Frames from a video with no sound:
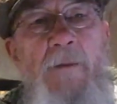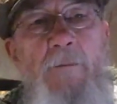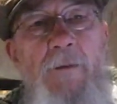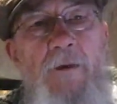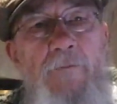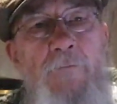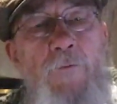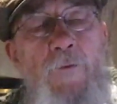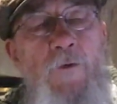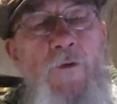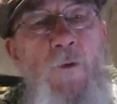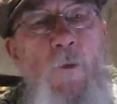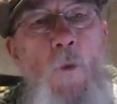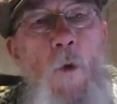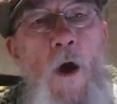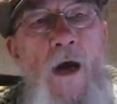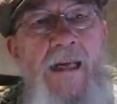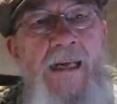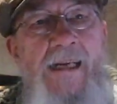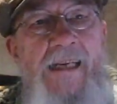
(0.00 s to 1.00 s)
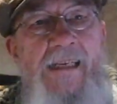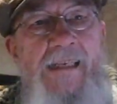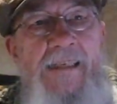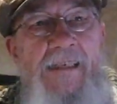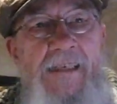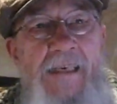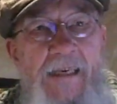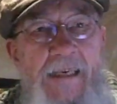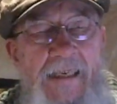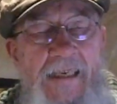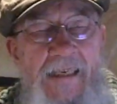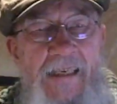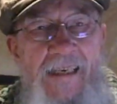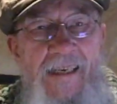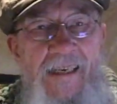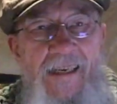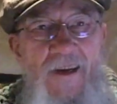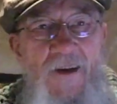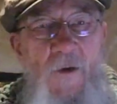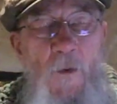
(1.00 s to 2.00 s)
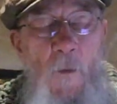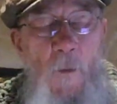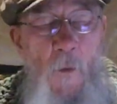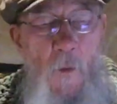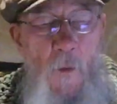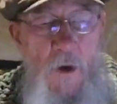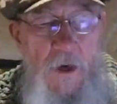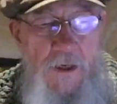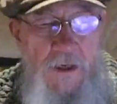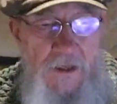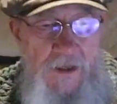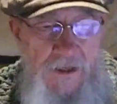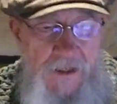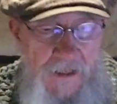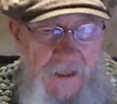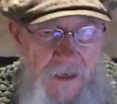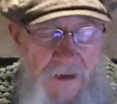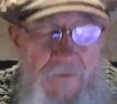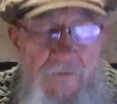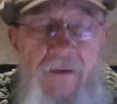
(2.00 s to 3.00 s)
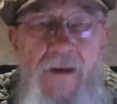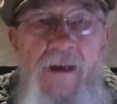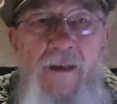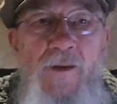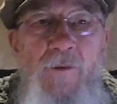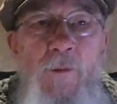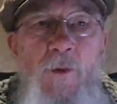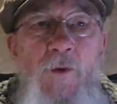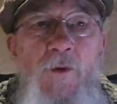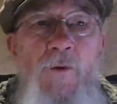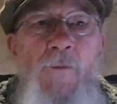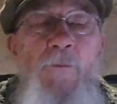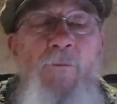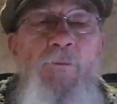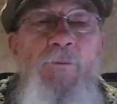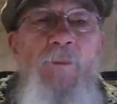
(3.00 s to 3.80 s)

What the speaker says: before the walking stick was available,